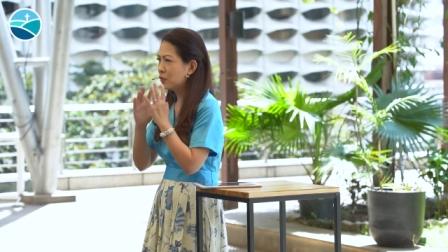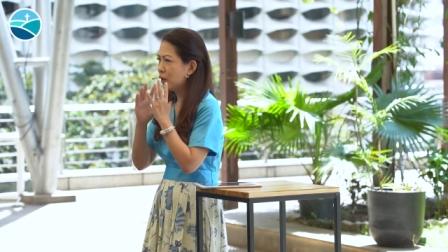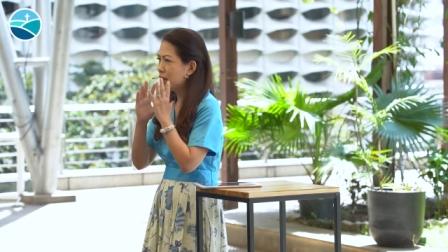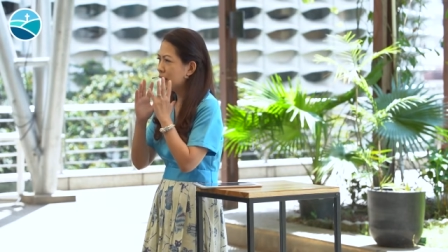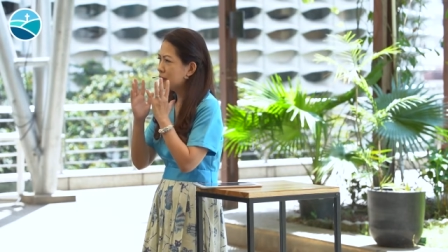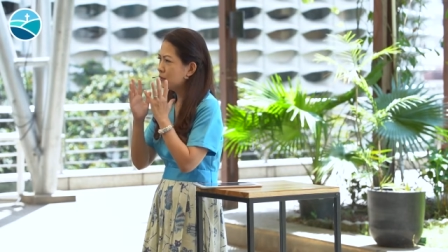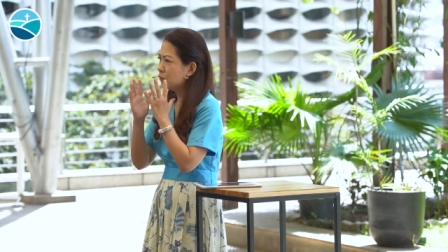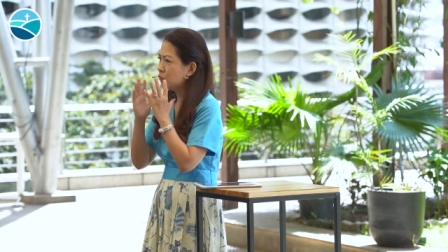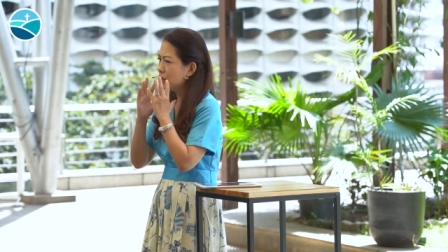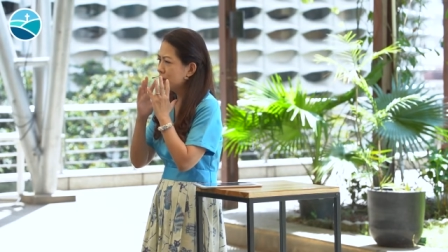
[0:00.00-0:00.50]

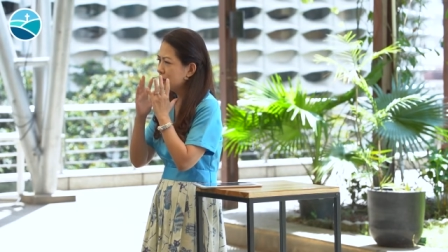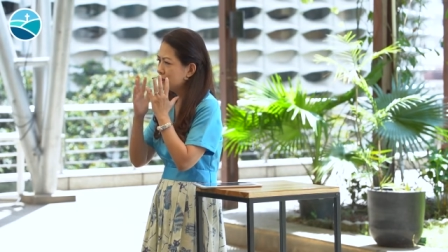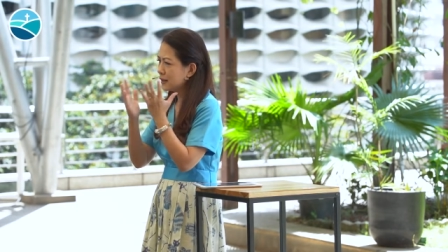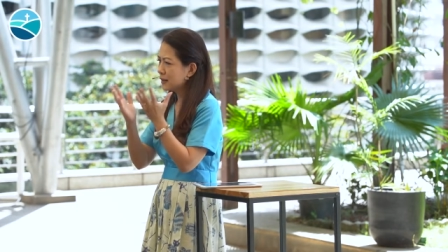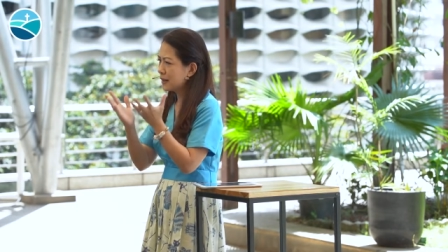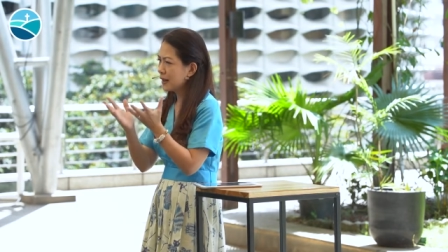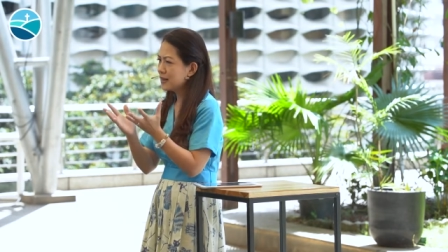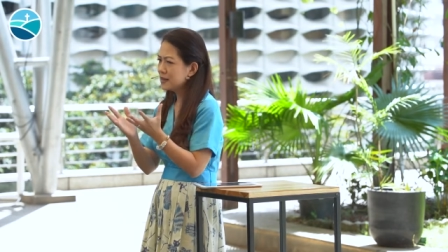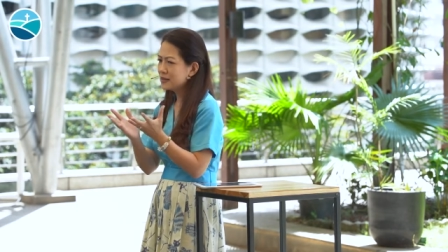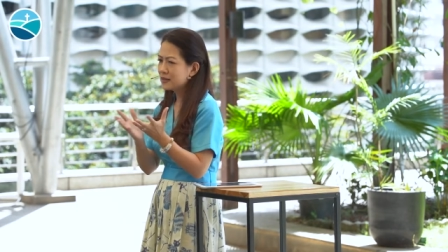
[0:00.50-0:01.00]
What, what
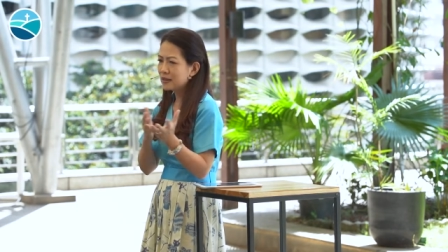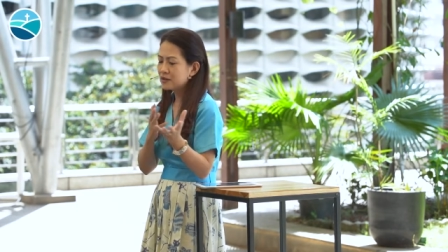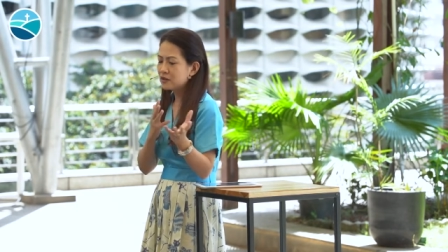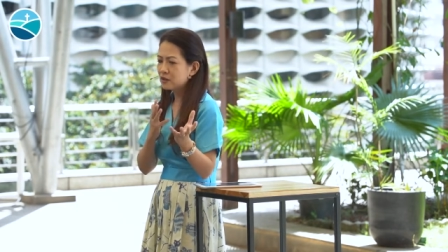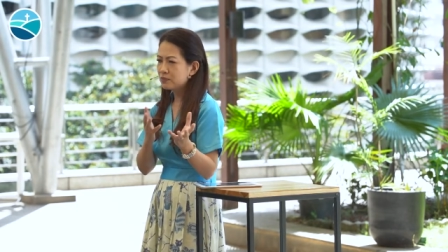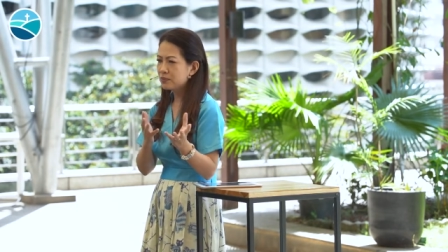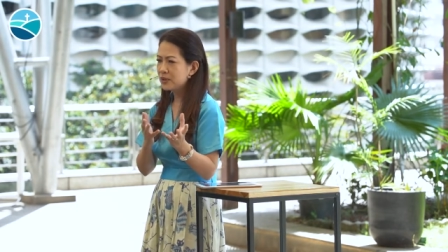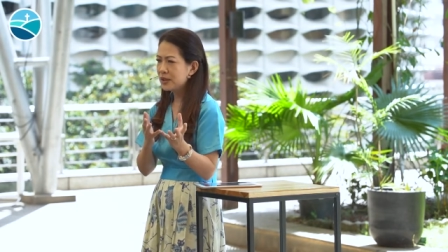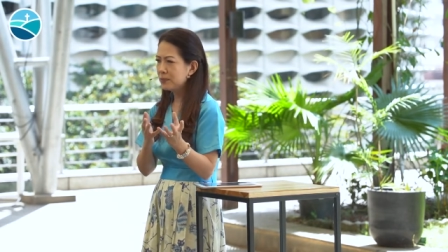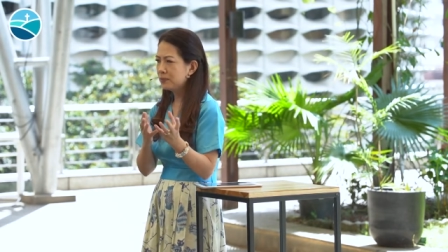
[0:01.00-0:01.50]
did I say
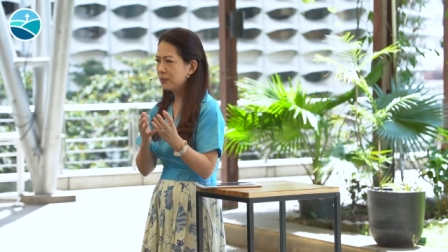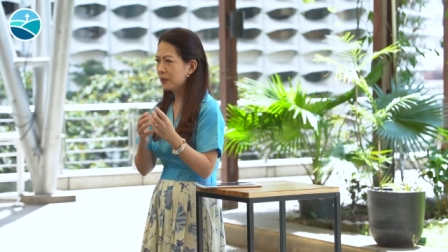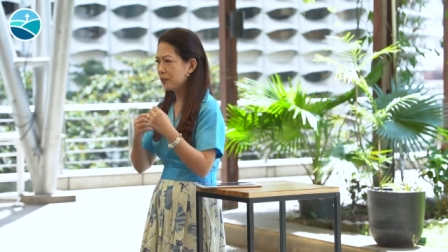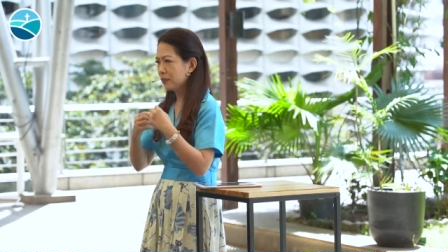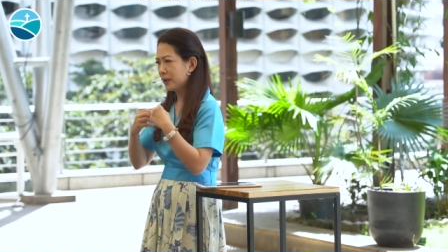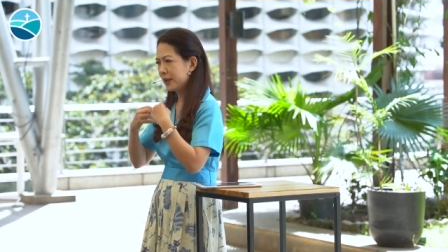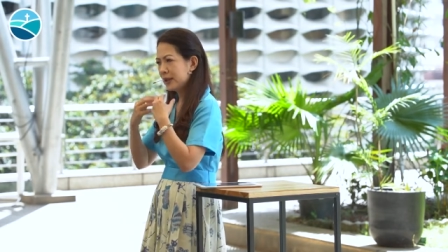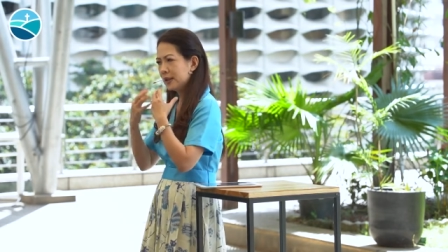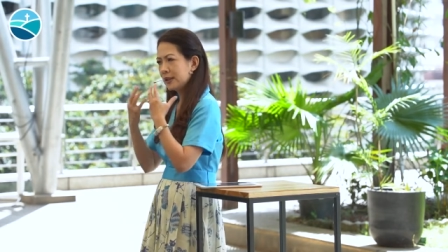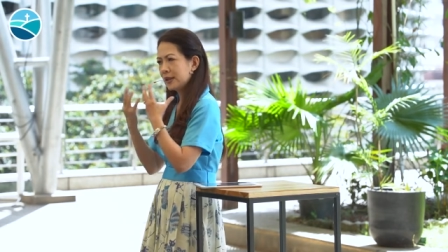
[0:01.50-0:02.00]
to
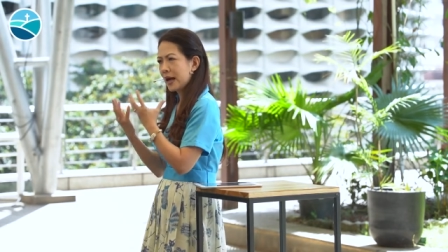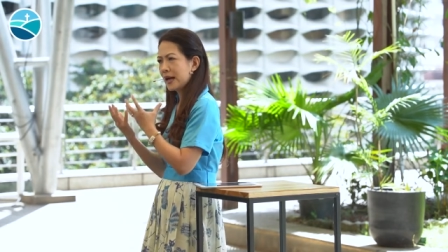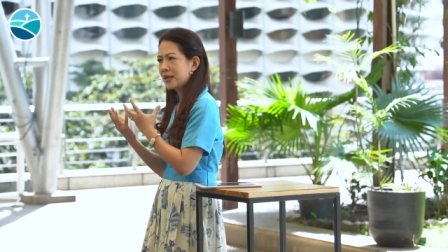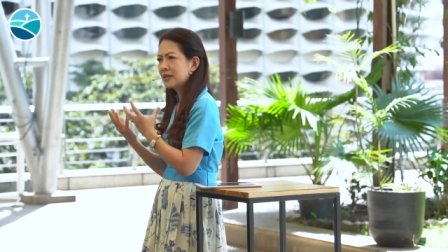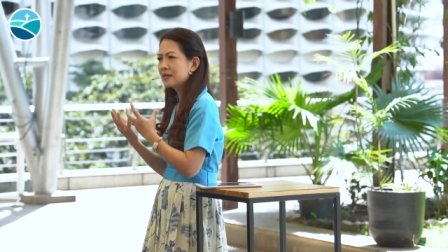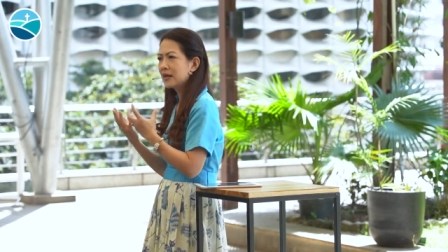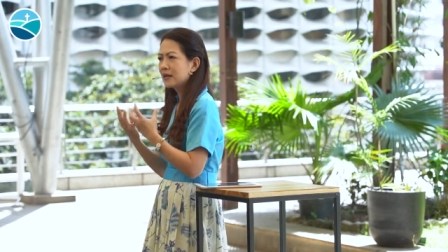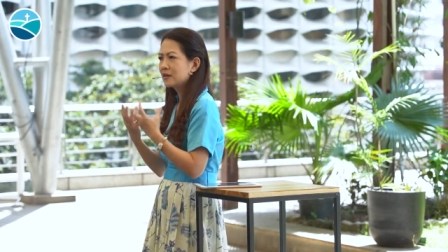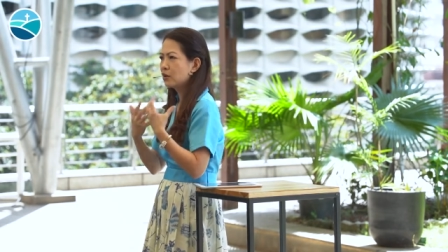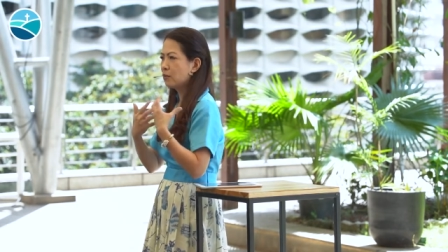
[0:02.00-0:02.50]
people? What did I
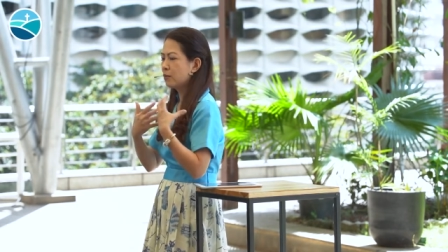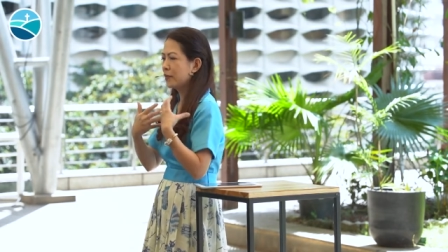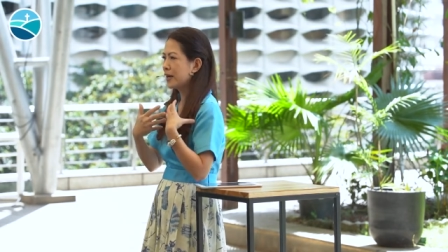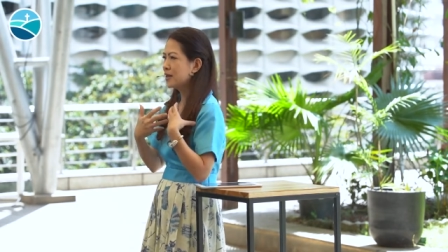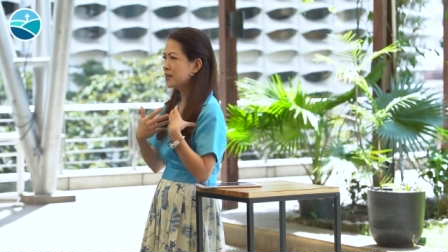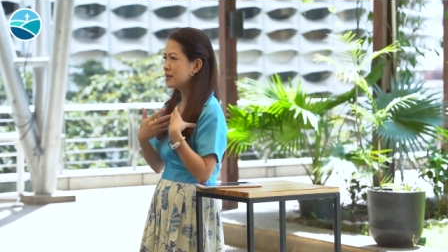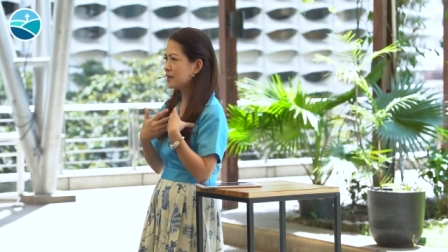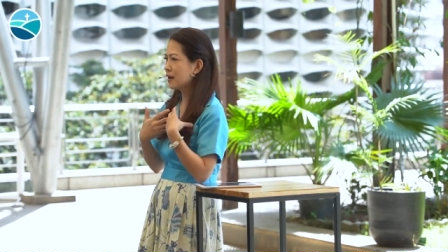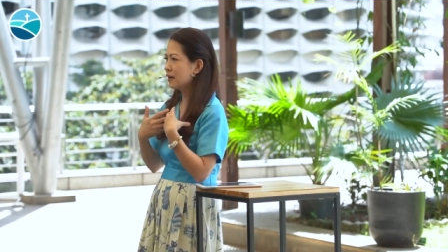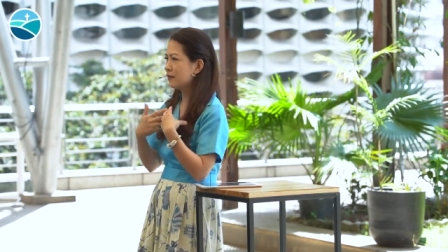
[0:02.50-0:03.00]
say to
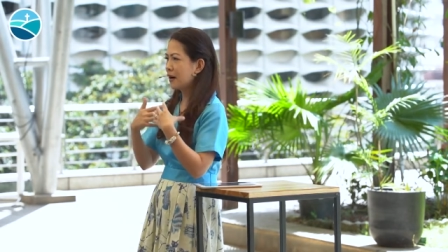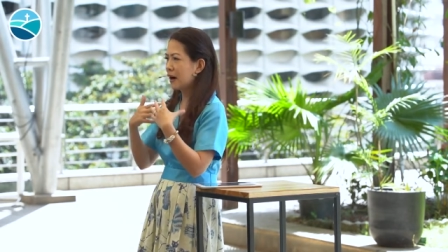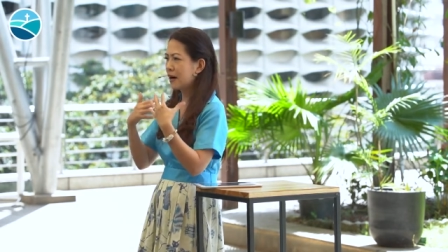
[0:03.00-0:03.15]
myself?